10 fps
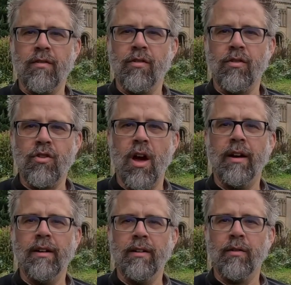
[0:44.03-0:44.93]
such as
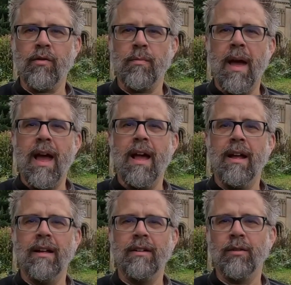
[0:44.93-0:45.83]
China or
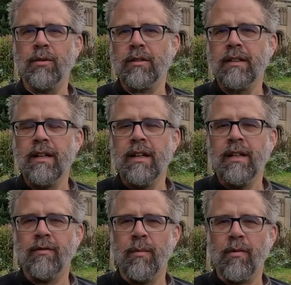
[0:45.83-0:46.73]
Japan, or
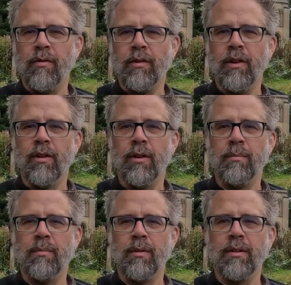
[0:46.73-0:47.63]
different parts of
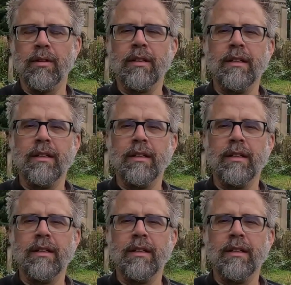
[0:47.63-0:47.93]
Europe, or